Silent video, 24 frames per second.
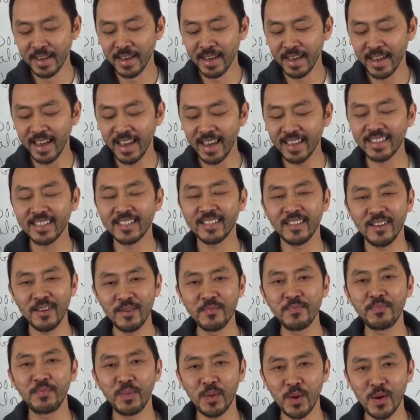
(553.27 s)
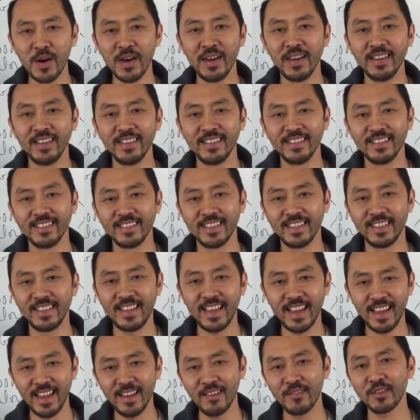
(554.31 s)
At some point,
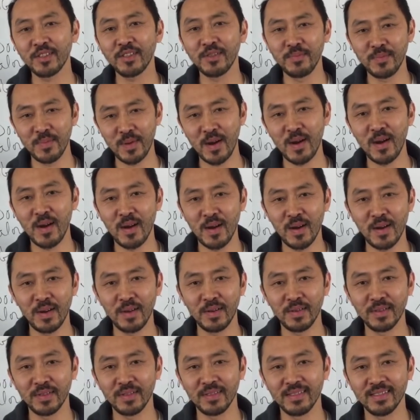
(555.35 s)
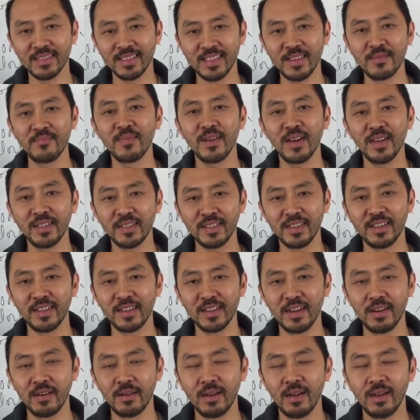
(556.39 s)
today or tomorrow, somebody's gonna
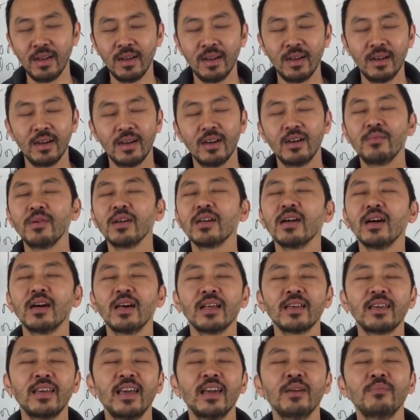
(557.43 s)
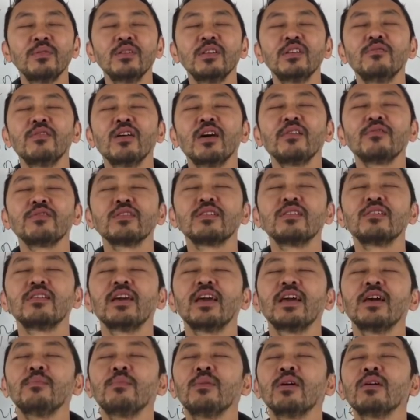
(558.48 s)
go, Oh my god, I can't believe I have to go to
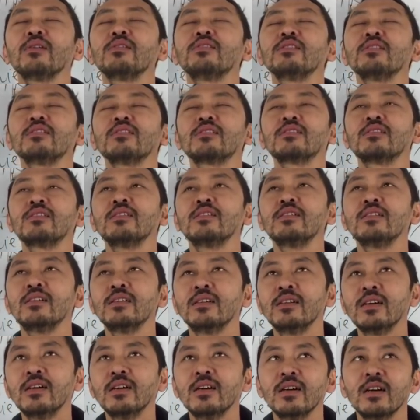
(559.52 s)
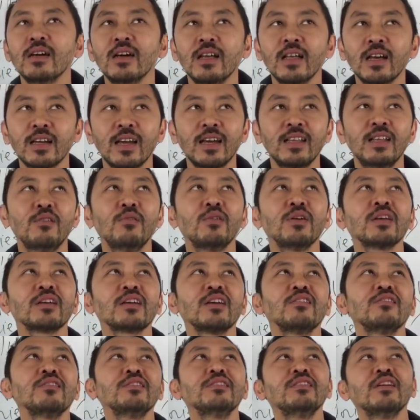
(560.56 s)
Aunt Marge's. Like, I don't wanna
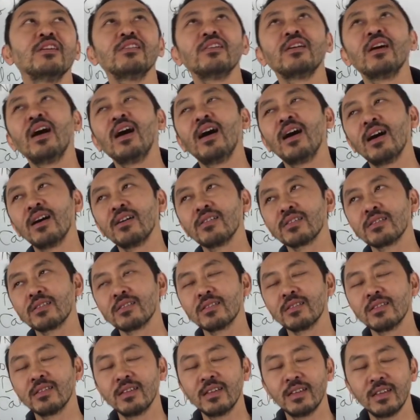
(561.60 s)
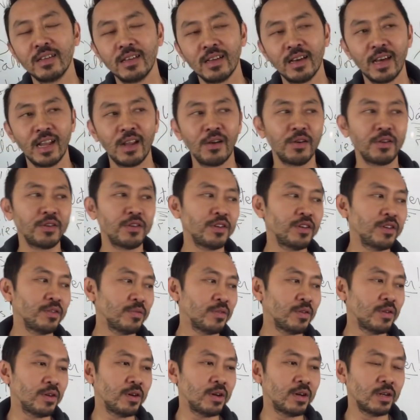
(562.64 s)
go to another house. I don't want it
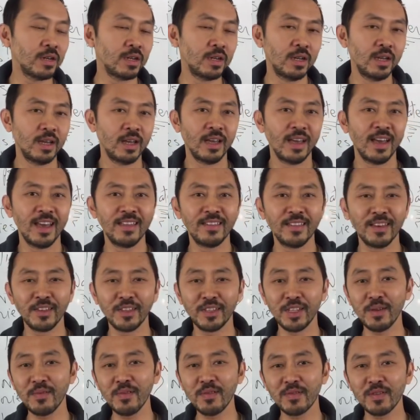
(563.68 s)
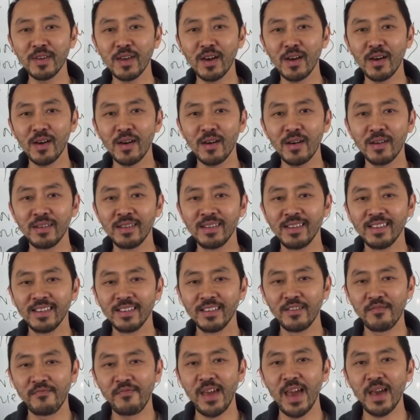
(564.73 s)
anymore. And then some of y'all,
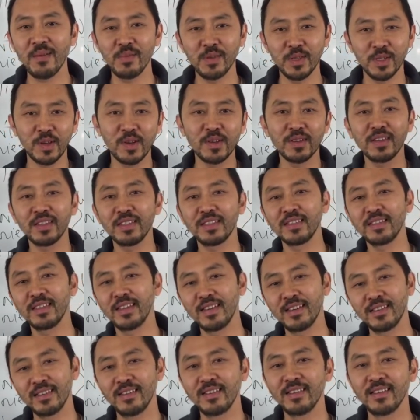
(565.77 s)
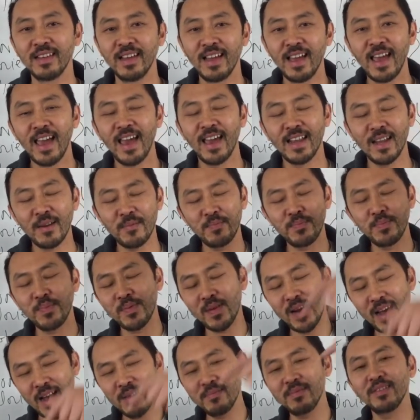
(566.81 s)
your family's gonna get together, and I
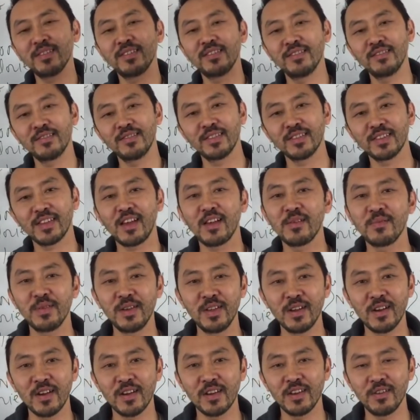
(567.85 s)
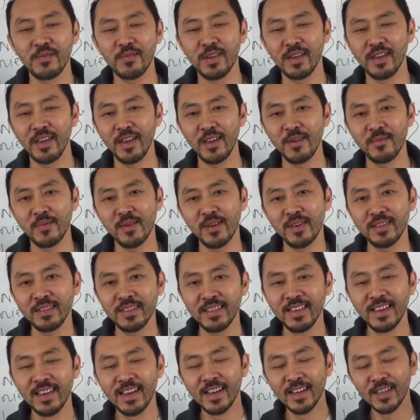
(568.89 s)
promise you there's gonna be an argument. Amen?
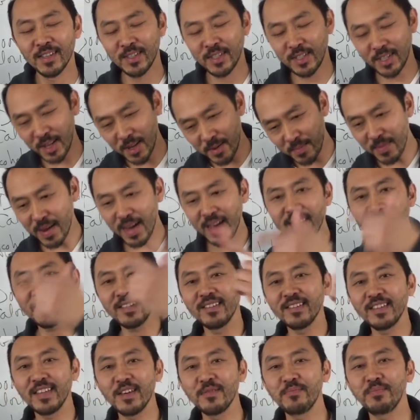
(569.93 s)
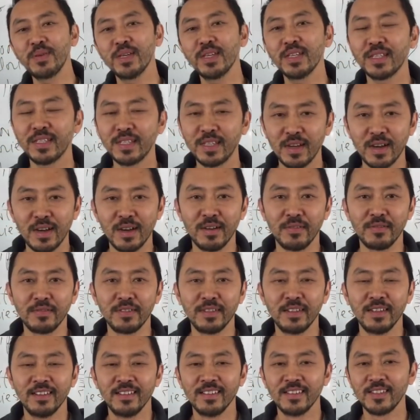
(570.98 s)
Somebody's gonna get pissed off.
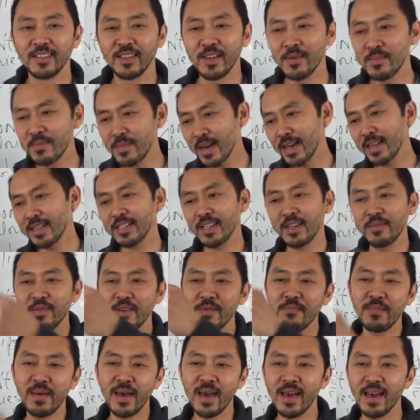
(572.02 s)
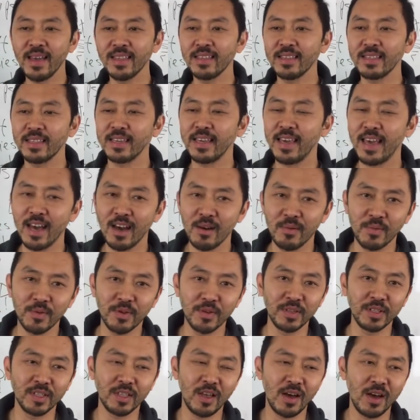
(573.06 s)
Somebody's going to be mad that the
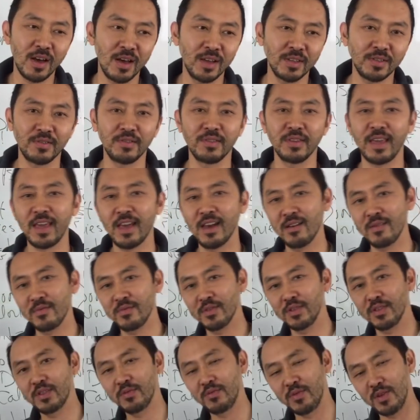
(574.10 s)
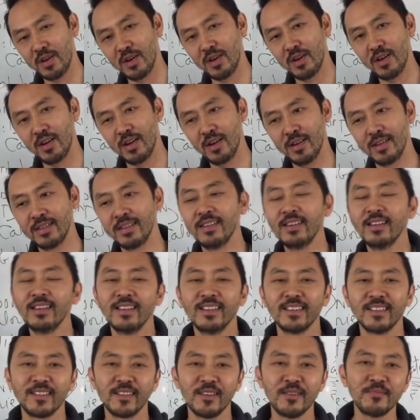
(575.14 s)
Cowboys lost or the Cowboys won.
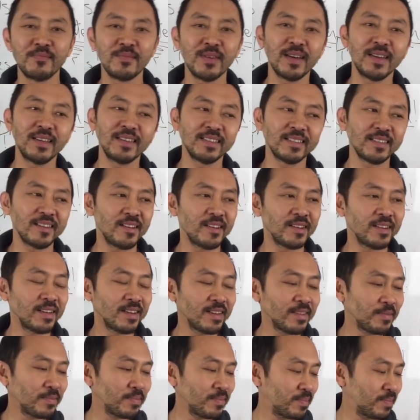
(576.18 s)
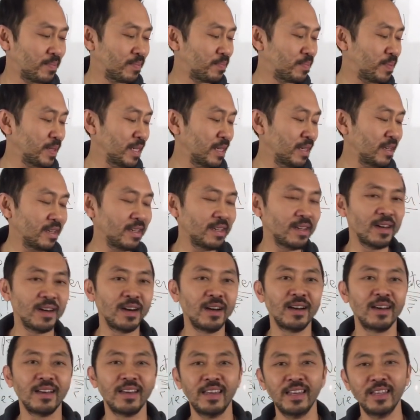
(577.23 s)
Somebody's going to be
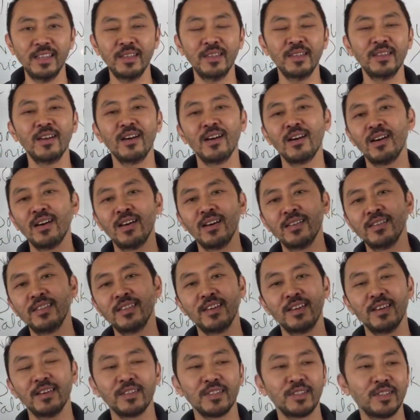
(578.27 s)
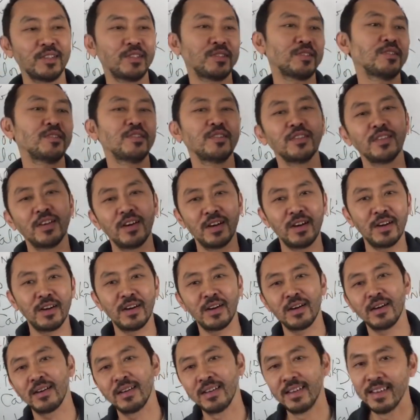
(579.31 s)
uh, hitting on the
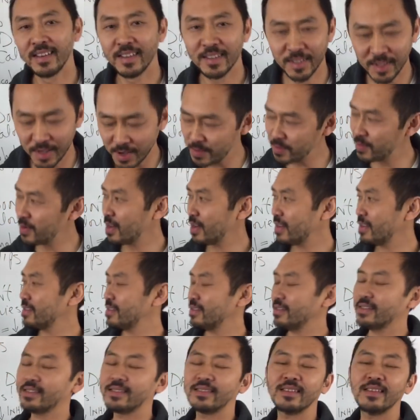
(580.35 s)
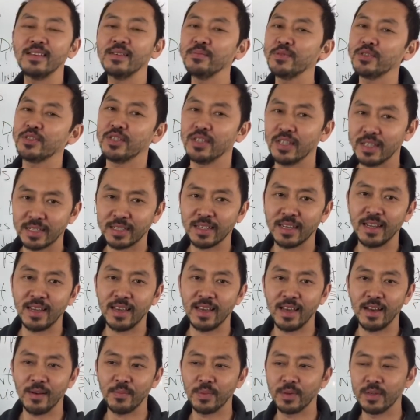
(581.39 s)
sister-in-law. Somebody's some shit's going to
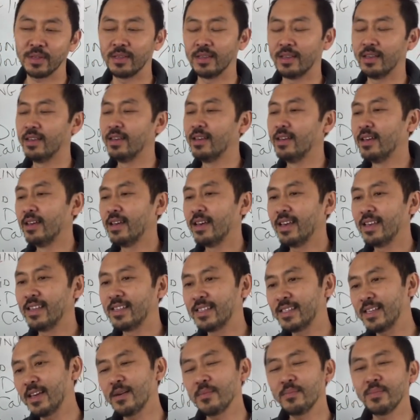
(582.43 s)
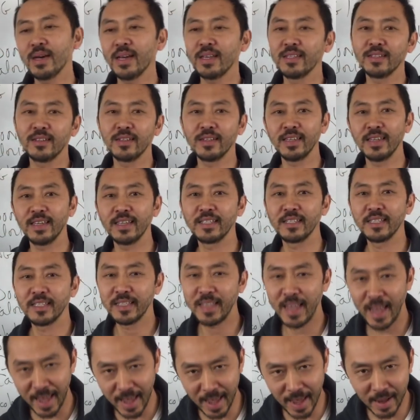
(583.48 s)
happen and somebody's going to get
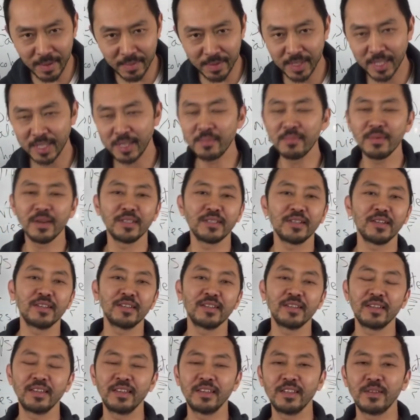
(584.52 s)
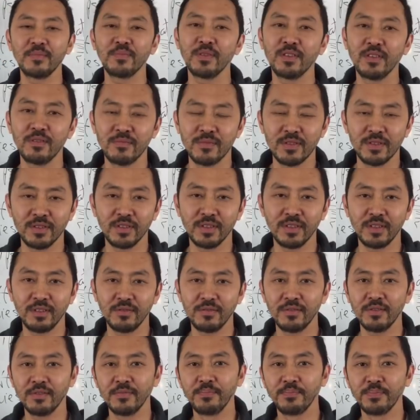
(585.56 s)
stabbed. Somebody's going to end up in the emergency
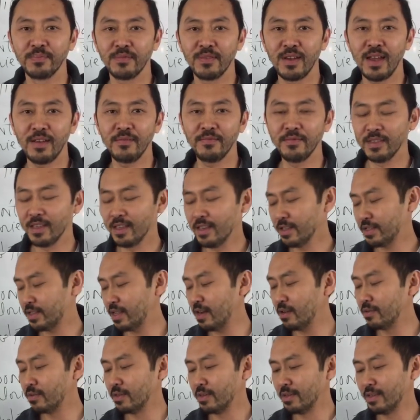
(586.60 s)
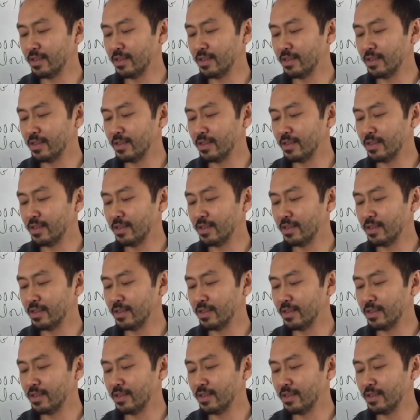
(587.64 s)
room, right? So,